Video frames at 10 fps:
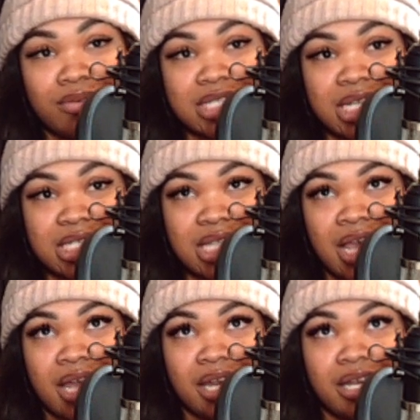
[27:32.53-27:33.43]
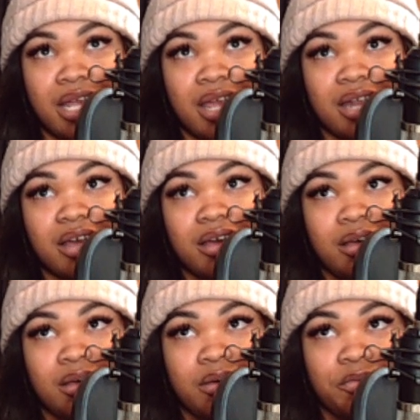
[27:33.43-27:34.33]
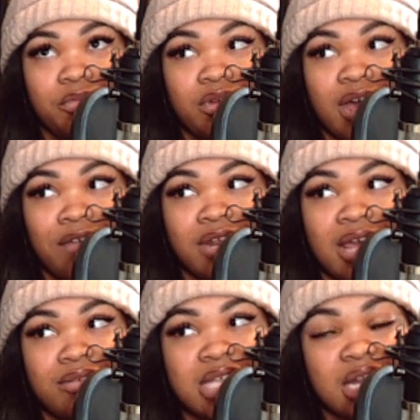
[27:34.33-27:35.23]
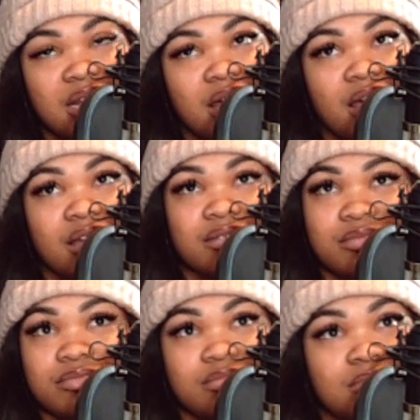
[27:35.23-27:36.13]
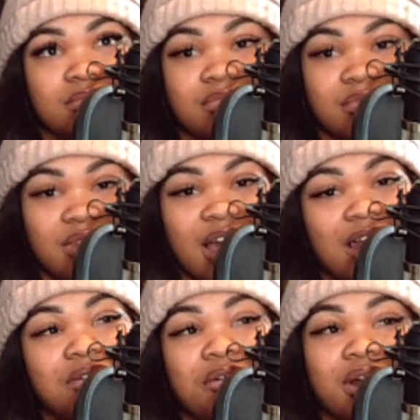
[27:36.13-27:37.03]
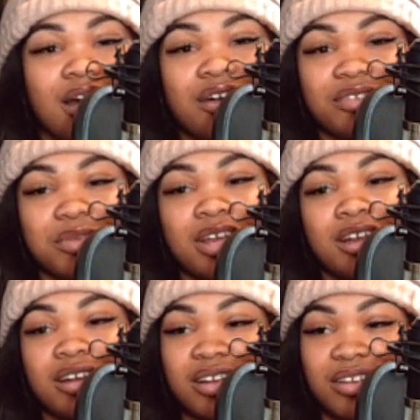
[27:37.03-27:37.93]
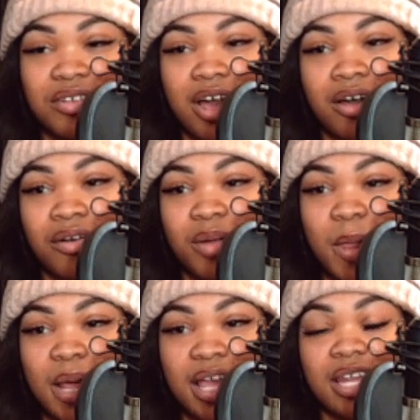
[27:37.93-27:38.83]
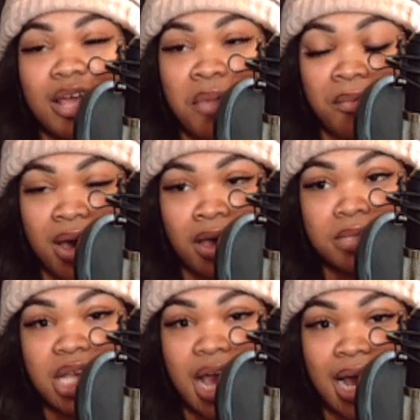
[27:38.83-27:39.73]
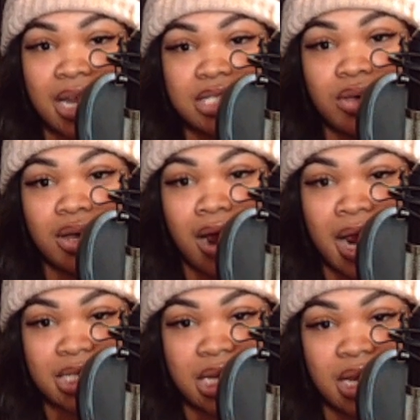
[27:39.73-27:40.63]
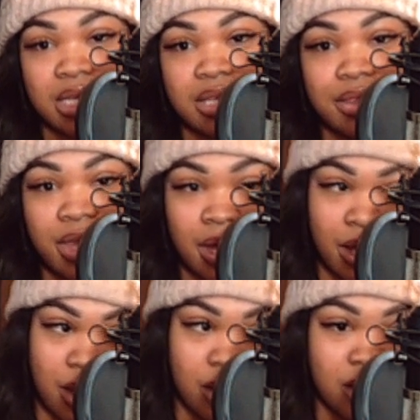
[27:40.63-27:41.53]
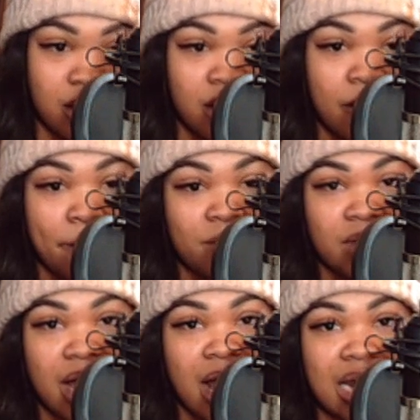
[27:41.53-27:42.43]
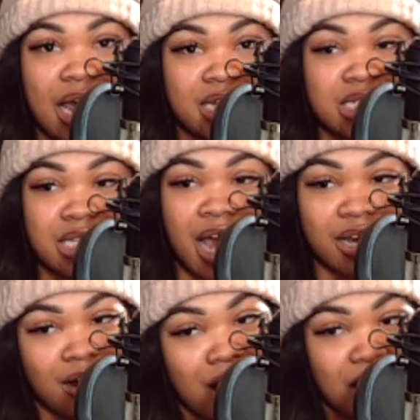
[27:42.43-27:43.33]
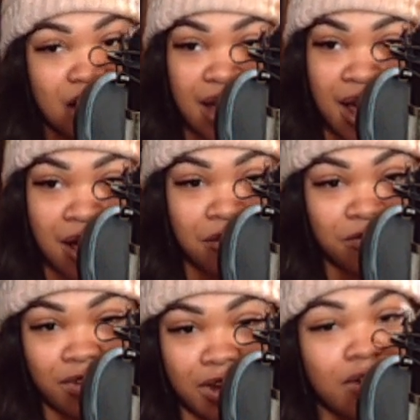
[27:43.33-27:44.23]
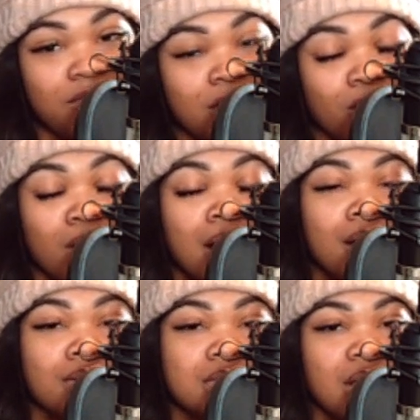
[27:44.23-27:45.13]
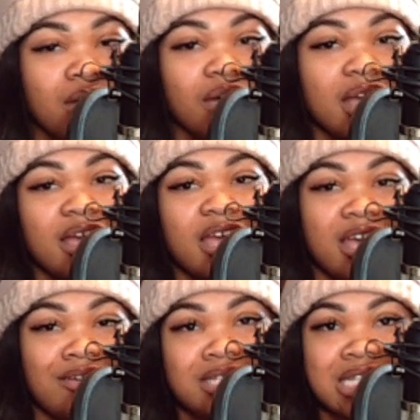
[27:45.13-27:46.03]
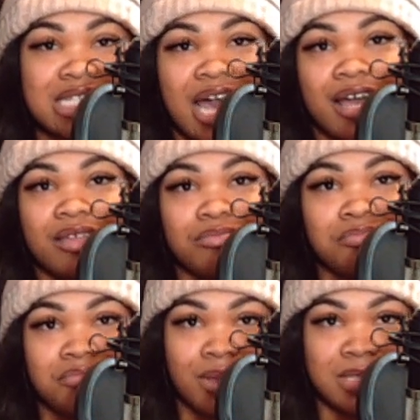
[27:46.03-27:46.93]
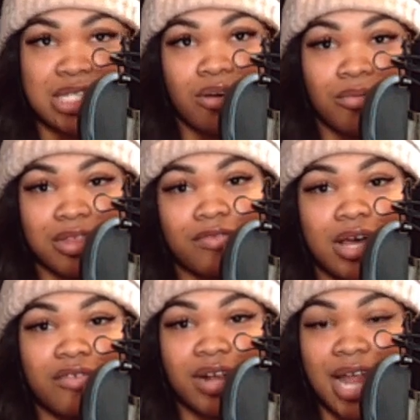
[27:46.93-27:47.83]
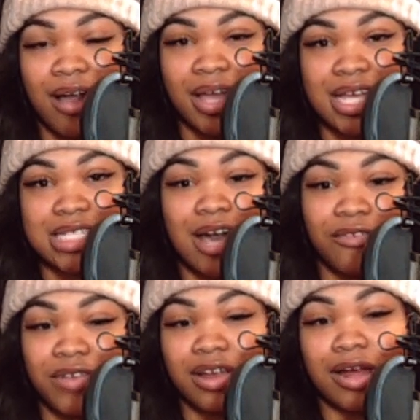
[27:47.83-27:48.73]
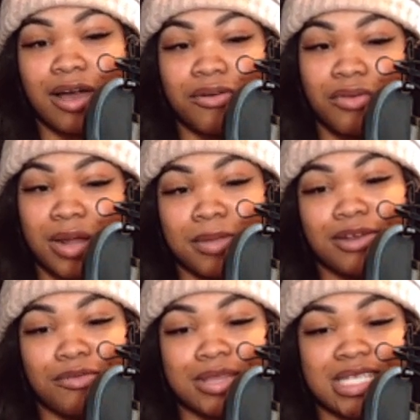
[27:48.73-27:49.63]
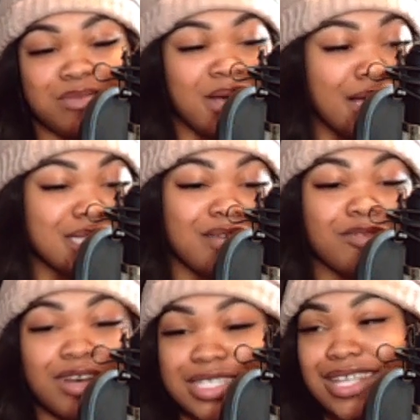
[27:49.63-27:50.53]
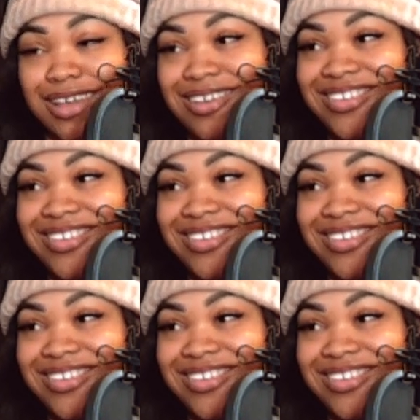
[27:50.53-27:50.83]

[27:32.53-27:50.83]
was since then, and then um, you know, after that, it was kind of like I don't know where to go from here, yeah. you know. Mm-hmm. Then my mom, she I got into a car accident then. Mm-hmm. That kind of like just knocked her out of the game for for a while. So it was just like mm, I'm just going with the flow for now. I guess I'll figure out what I'm gonna do with this basketball stuff. Yeah,